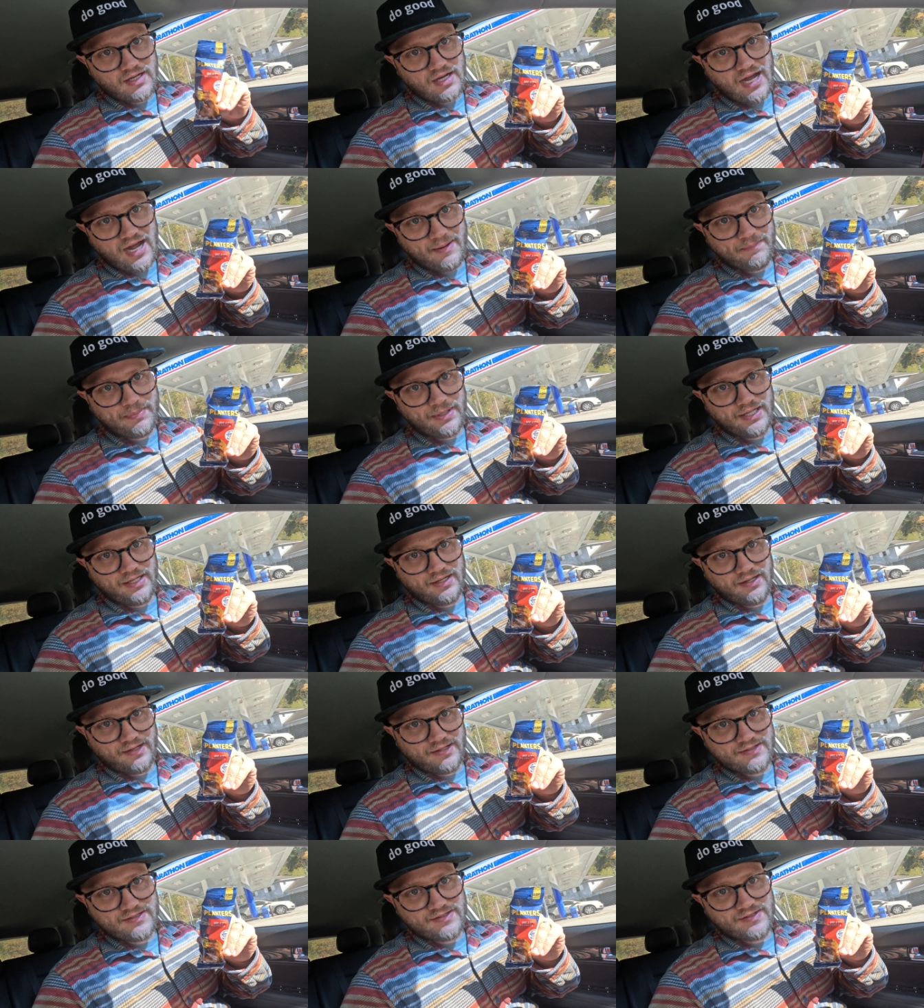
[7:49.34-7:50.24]
hot
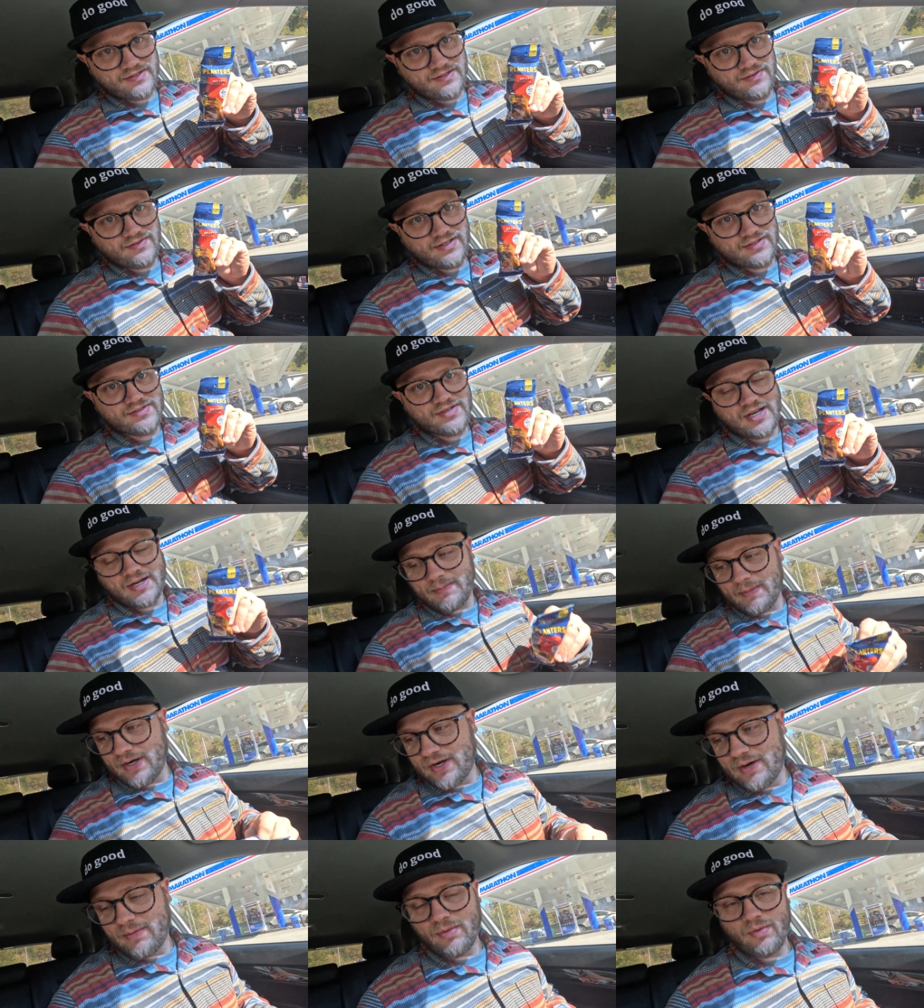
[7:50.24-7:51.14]
peanuts, that's
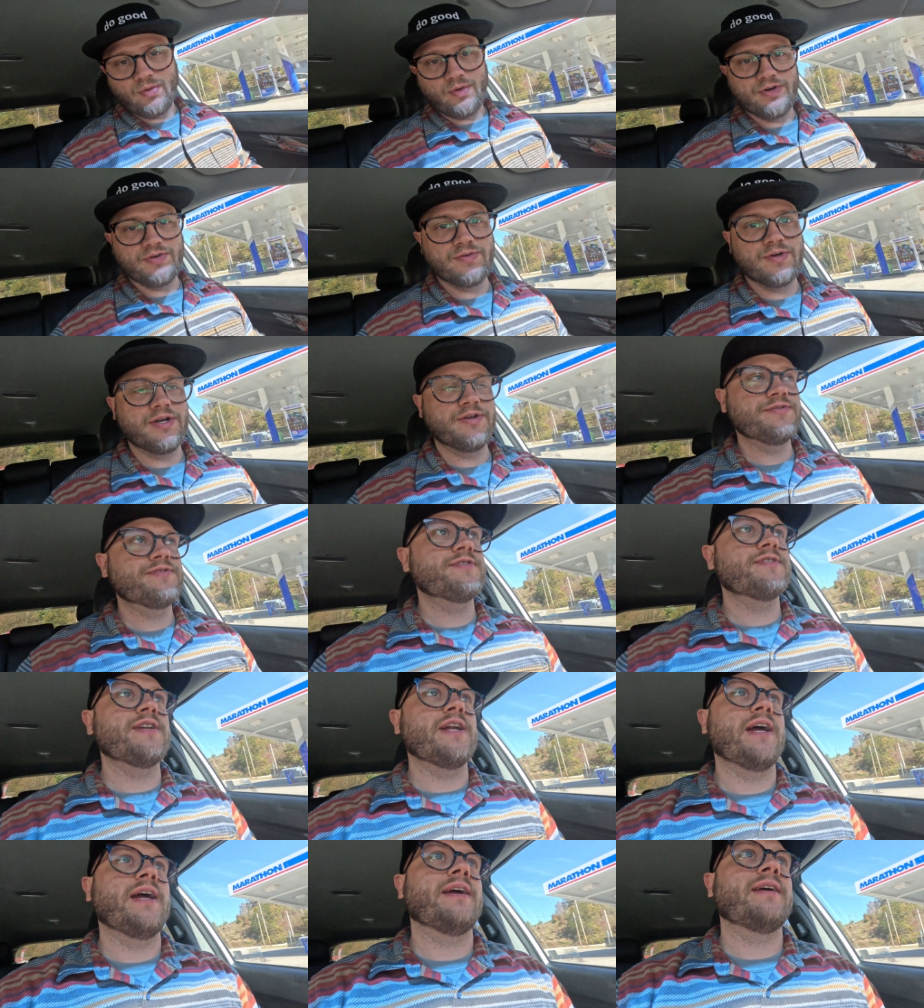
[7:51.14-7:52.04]
like my number one road
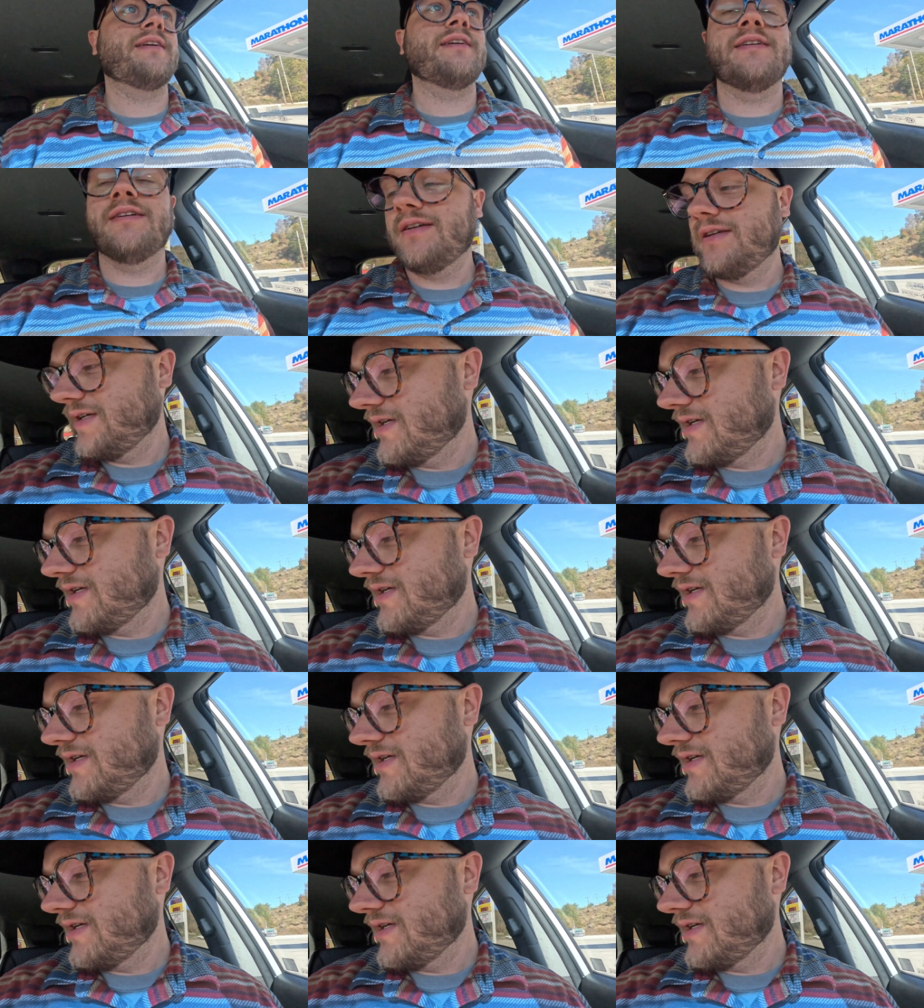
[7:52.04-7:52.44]
snack.